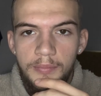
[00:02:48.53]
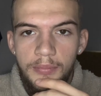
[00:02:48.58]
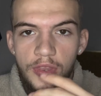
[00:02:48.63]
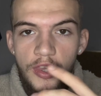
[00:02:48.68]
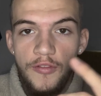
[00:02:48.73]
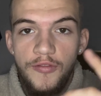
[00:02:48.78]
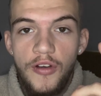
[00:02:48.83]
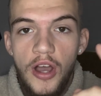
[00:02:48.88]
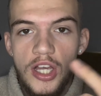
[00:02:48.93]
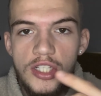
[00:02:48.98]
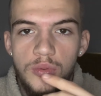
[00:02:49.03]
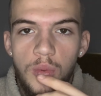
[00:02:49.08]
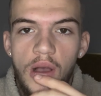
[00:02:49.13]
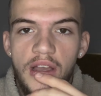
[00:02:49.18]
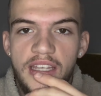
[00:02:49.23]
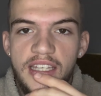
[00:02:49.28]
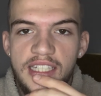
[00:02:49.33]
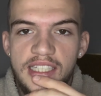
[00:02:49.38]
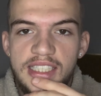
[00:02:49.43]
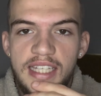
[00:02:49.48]
The first
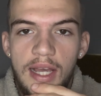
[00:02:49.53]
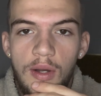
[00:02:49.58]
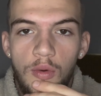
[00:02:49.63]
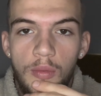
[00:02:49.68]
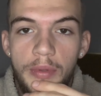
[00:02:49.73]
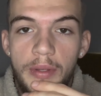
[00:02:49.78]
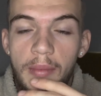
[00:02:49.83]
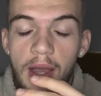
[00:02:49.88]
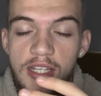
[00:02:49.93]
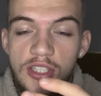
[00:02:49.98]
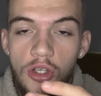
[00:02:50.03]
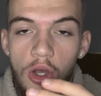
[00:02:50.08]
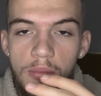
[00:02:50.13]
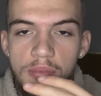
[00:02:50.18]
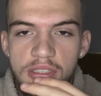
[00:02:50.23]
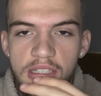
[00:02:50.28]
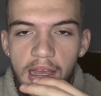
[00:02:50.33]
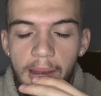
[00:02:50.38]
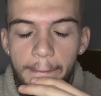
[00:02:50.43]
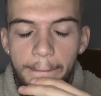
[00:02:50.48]
working set will be my top
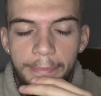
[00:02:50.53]
set,